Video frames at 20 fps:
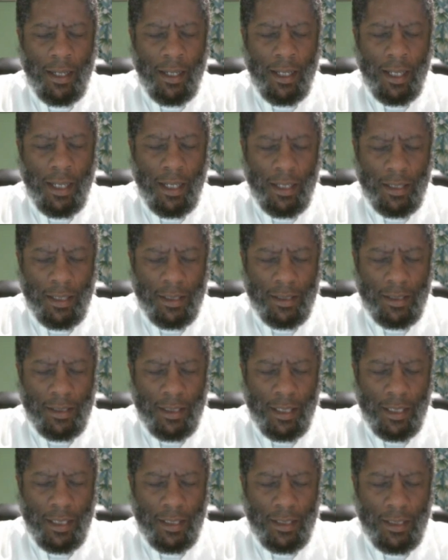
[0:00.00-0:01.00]
in this
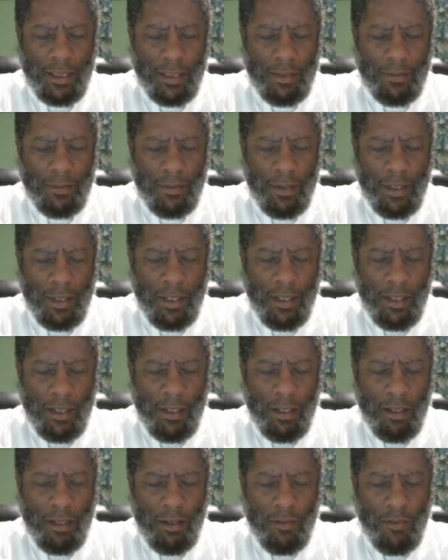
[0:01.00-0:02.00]
teaching.
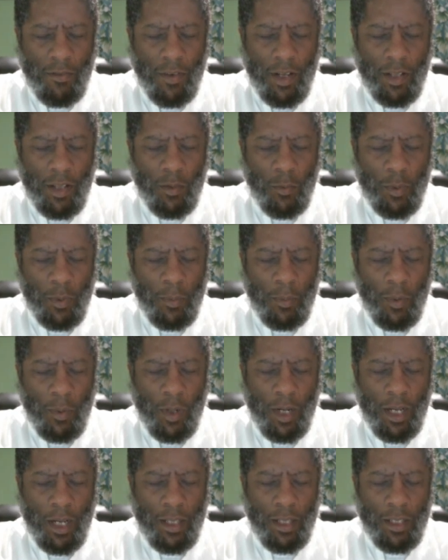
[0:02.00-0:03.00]
Now, Father, we
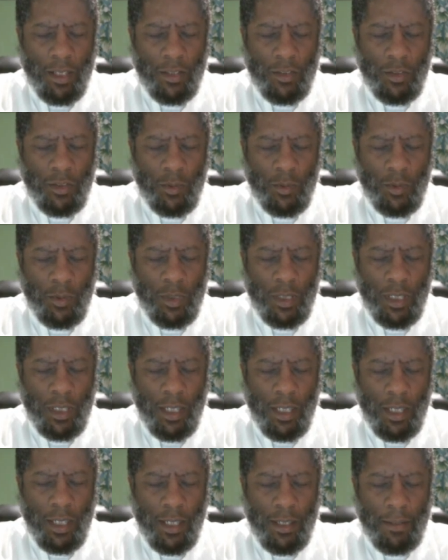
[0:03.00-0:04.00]
pray that you would
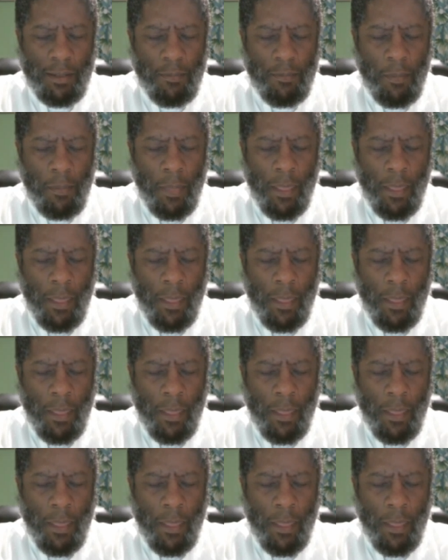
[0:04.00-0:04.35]
uh,